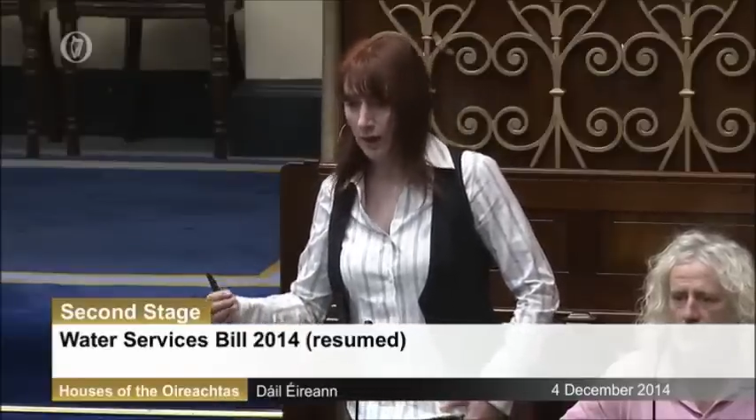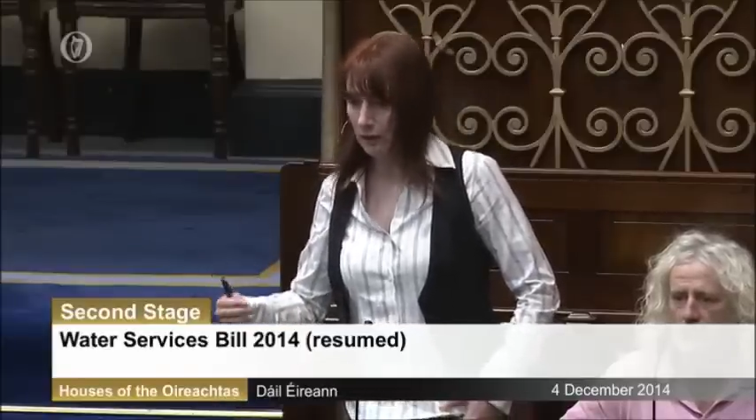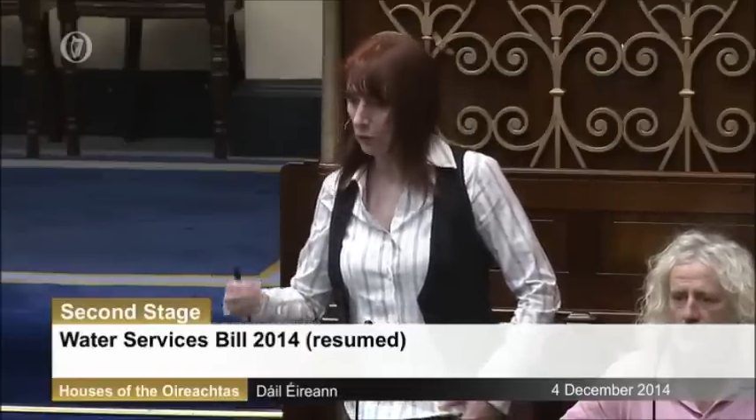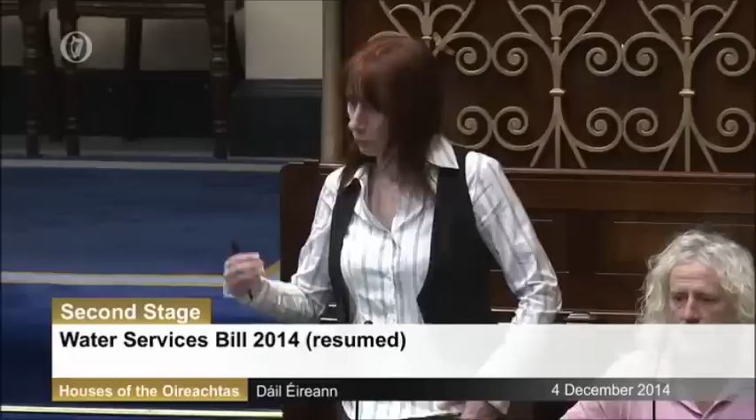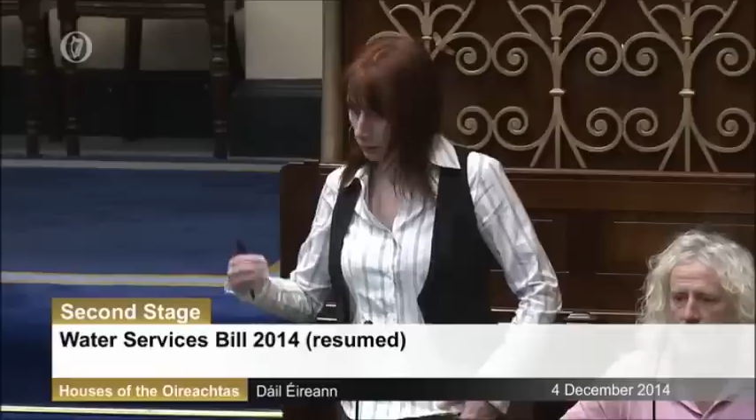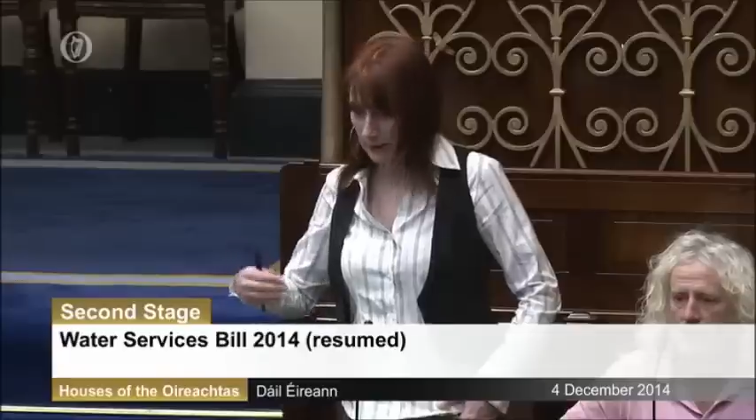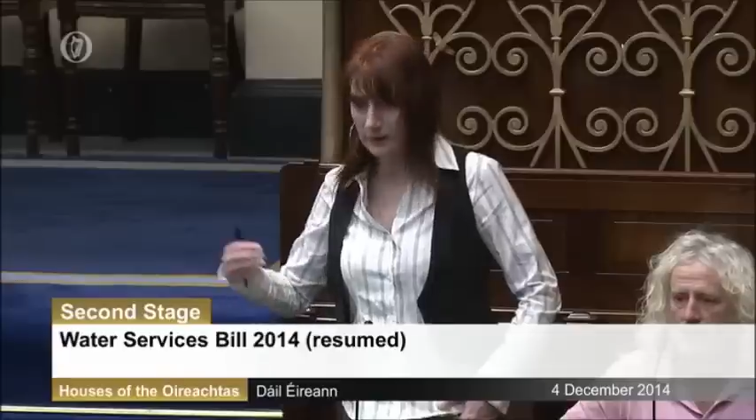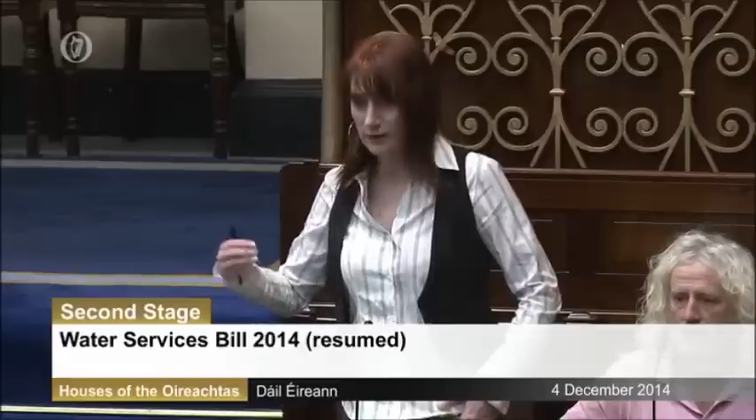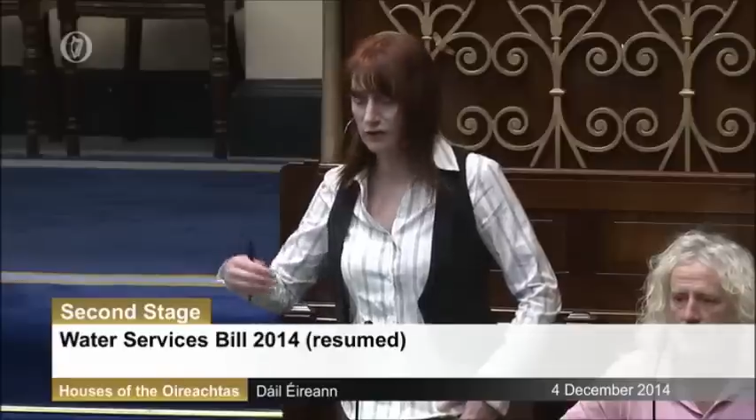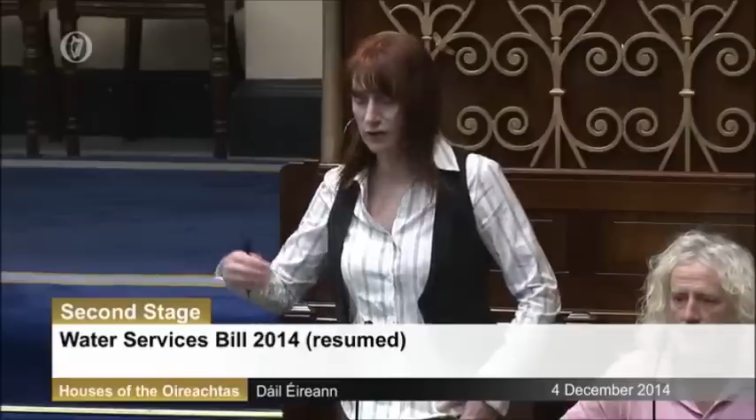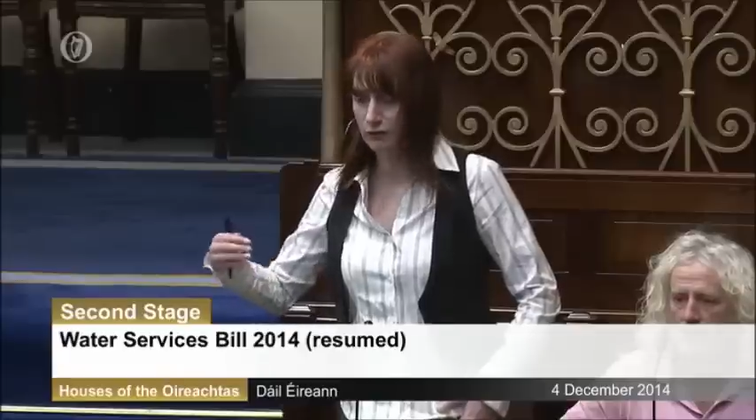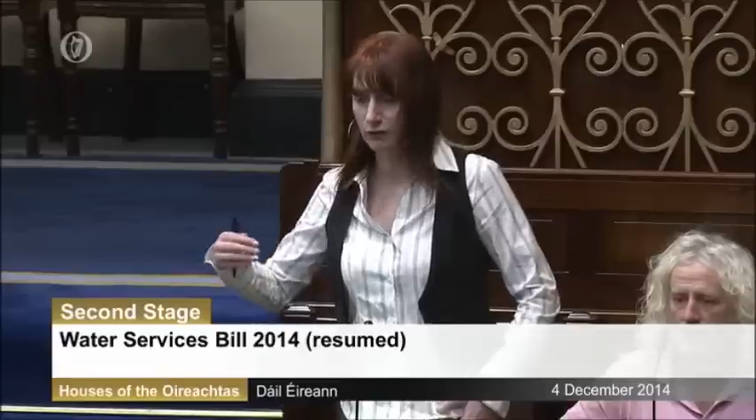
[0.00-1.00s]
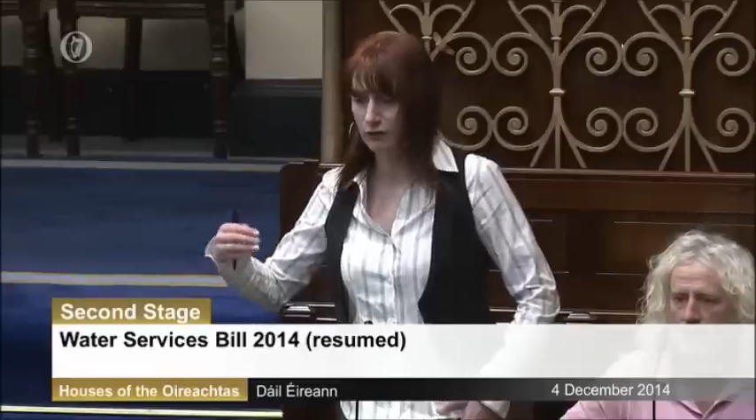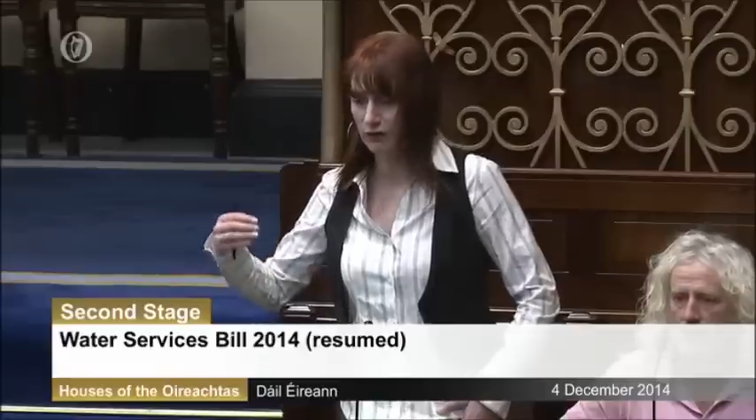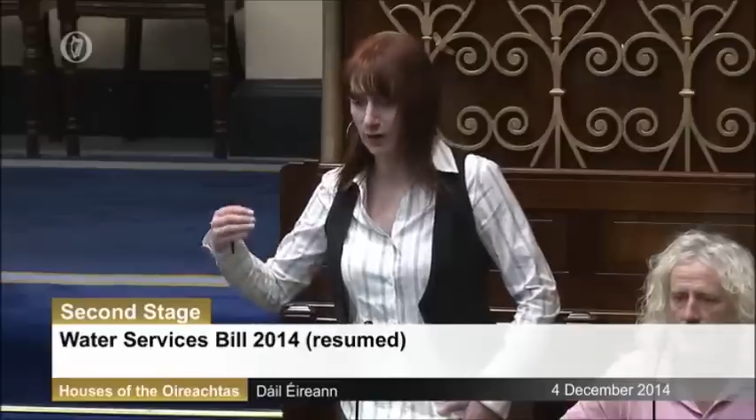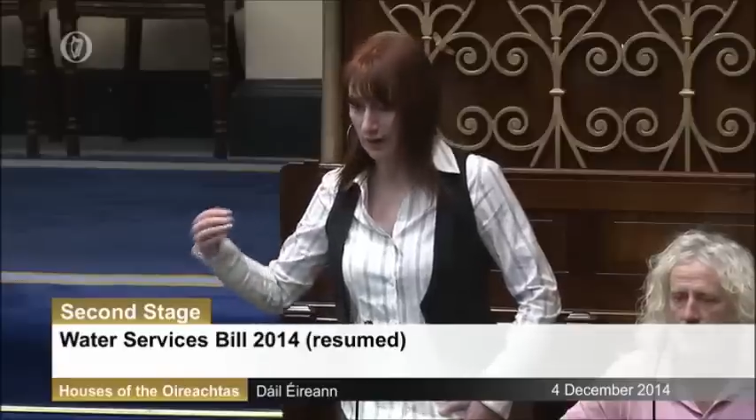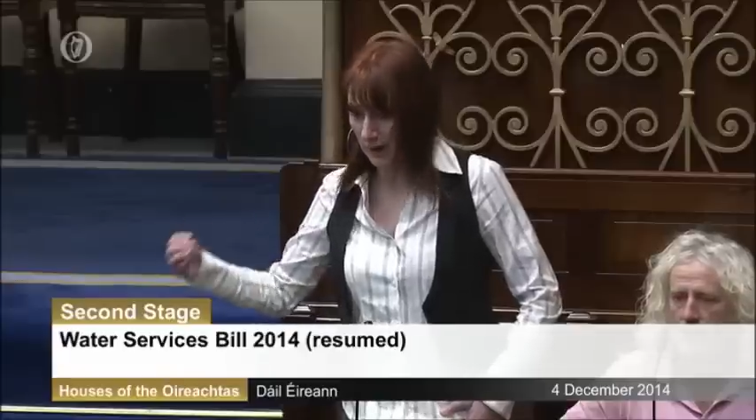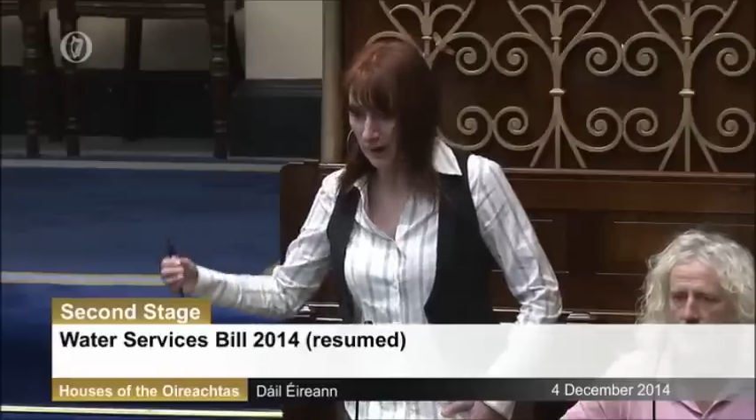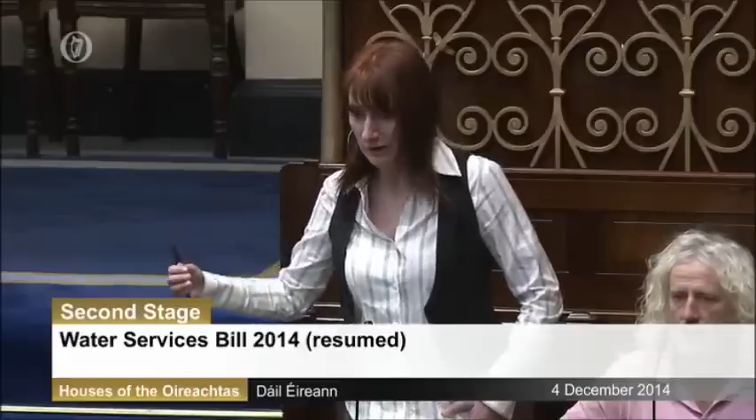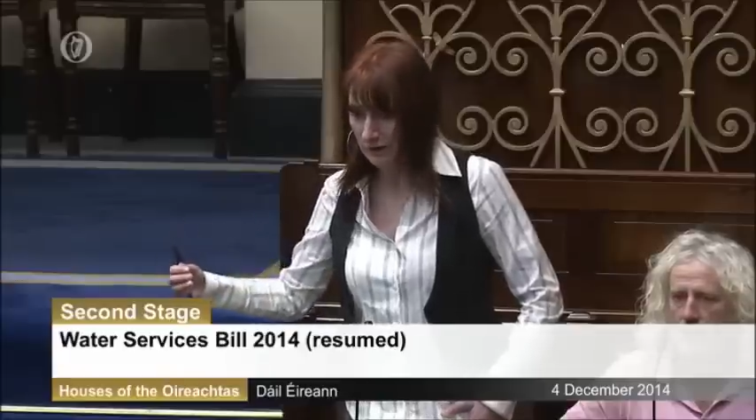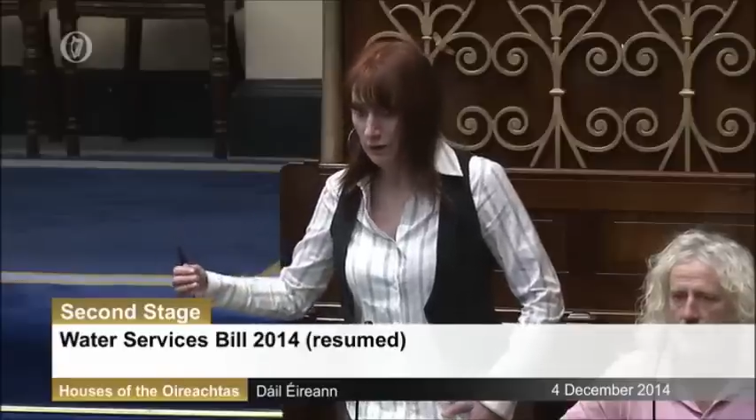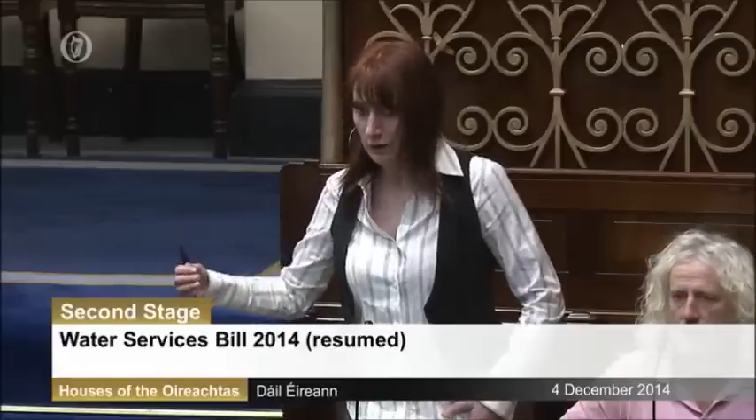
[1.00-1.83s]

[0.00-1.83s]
Completely different again